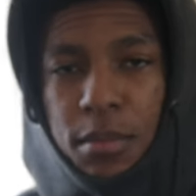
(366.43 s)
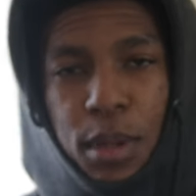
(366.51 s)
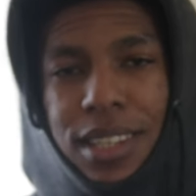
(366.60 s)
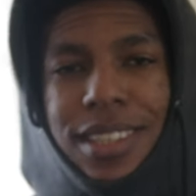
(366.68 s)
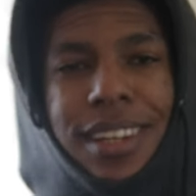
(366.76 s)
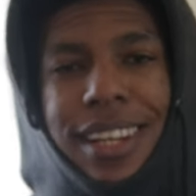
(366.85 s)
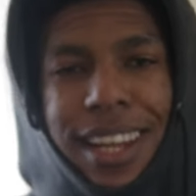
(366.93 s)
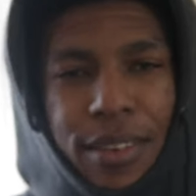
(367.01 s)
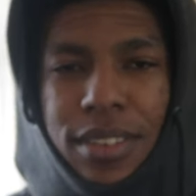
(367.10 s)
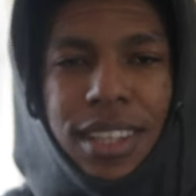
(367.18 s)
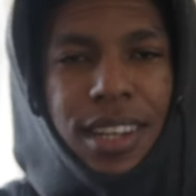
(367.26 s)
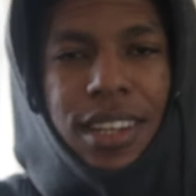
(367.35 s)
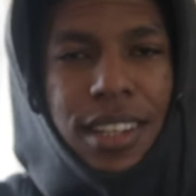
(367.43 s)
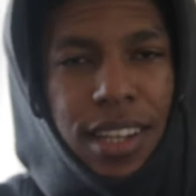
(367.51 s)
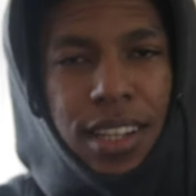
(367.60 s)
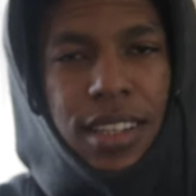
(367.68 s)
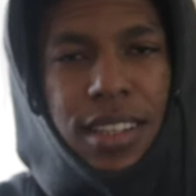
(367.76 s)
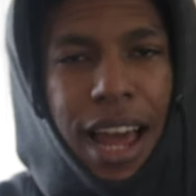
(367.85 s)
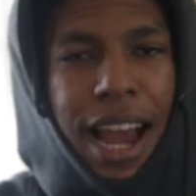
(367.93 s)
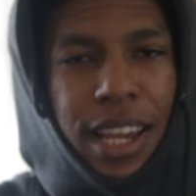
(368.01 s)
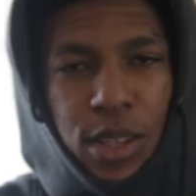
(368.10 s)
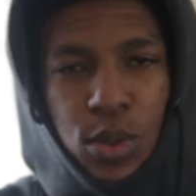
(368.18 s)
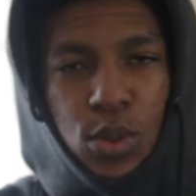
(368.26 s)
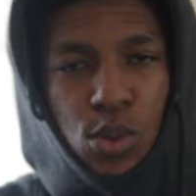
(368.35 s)
Basically everything that I
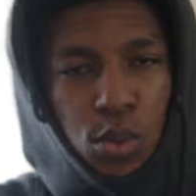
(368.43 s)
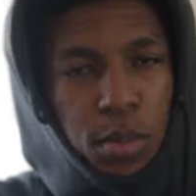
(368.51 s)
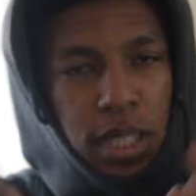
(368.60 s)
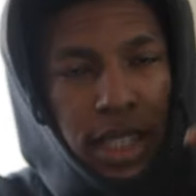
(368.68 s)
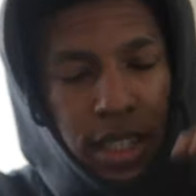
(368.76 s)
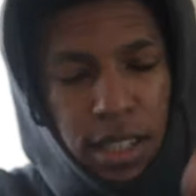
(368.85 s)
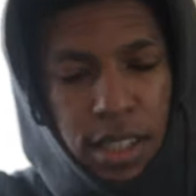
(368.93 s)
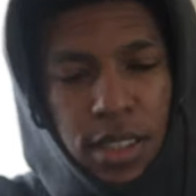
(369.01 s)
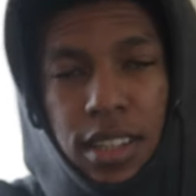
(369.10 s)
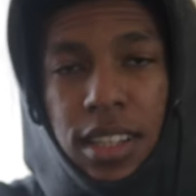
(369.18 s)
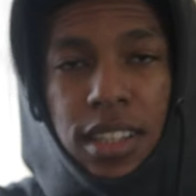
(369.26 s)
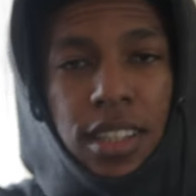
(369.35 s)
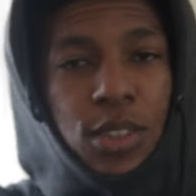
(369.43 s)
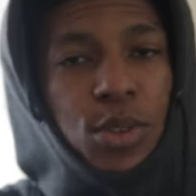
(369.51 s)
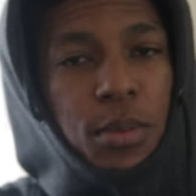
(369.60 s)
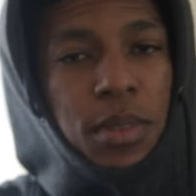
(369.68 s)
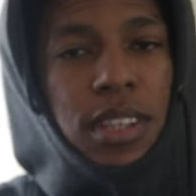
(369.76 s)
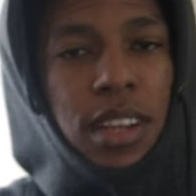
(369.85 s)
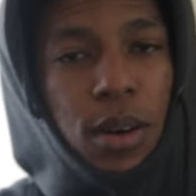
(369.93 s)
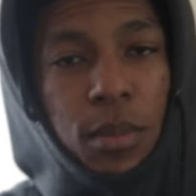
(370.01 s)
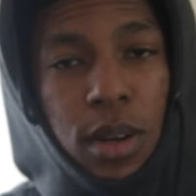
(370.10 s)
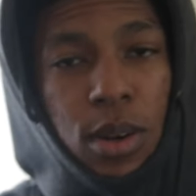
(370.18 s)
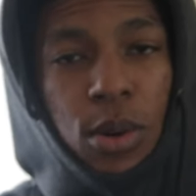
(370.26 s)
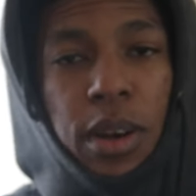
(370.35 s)
use will be in the description down
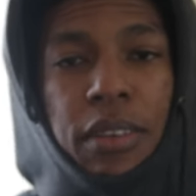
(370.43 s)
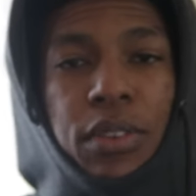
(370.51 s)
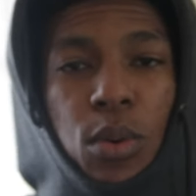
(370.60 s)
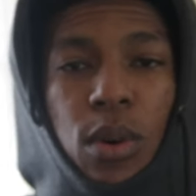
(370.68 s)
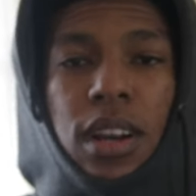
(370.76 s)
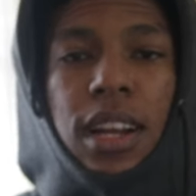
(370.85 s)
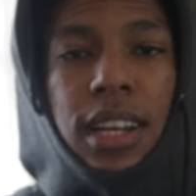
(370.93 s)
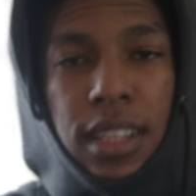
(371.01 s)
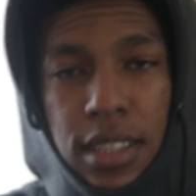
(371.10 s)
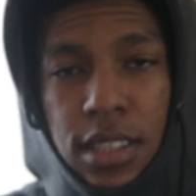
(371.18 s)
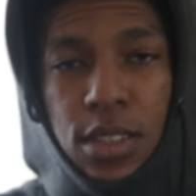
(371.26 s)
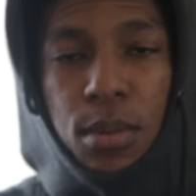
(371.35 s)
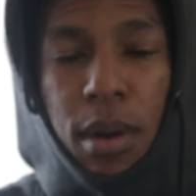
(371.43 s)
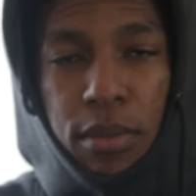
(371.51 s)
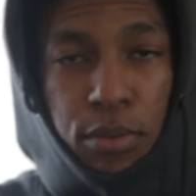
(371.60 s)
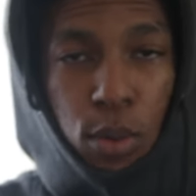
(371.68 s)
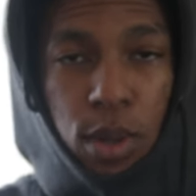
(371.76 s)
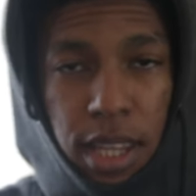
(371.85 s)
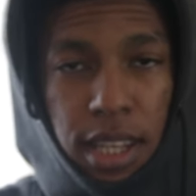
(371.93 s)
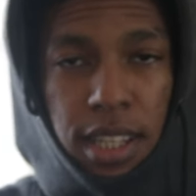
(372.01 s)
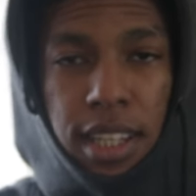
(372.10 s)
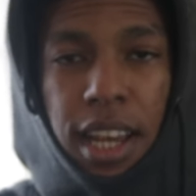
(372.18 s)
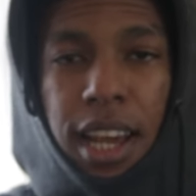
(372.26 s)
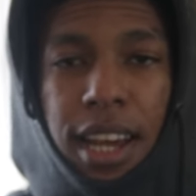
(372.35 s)
below. If you want a list to my full
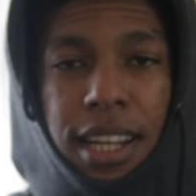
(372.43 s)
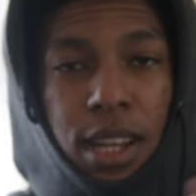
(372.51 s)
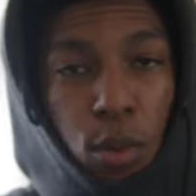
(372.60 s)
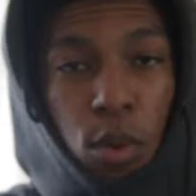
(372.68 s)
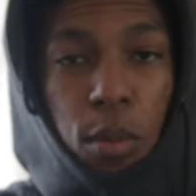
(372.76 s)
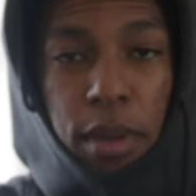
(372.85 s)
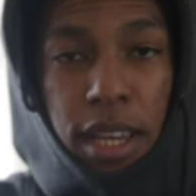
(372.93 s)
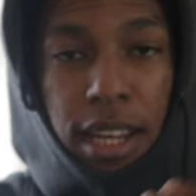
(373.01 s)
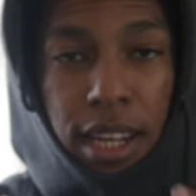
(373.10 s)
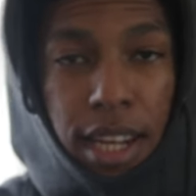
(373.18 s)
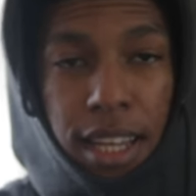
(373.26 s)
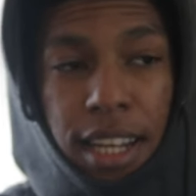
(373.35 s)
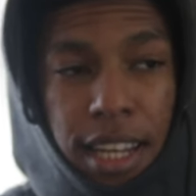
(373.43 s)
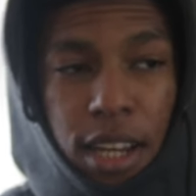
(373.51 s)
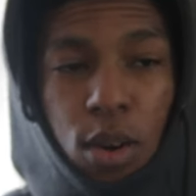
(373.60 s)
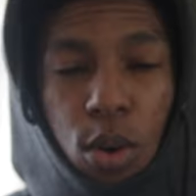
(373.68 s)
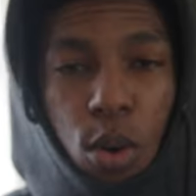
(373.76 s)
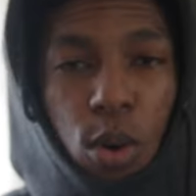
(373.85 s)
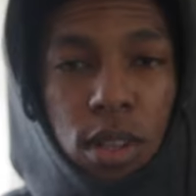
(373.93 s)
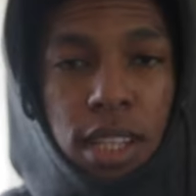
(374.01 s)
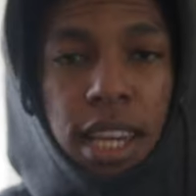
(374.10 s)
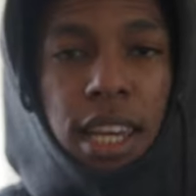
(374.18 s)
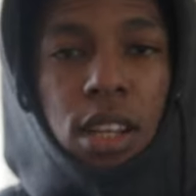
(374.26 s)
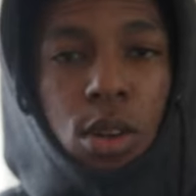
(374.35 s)
kit, there will be another link called
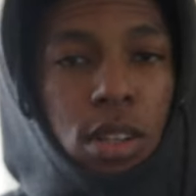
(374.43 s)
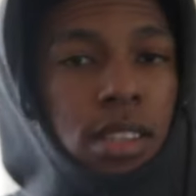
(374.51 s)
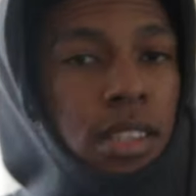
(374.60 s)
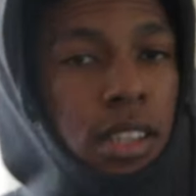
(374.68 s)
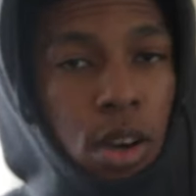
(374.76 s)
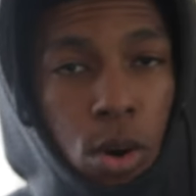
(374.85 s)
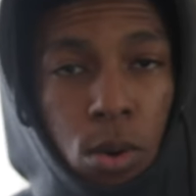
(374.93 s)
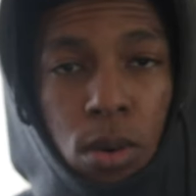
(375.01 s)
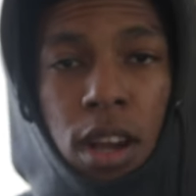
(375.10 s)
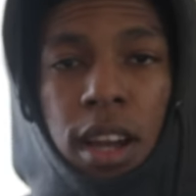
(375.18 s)
kit.co.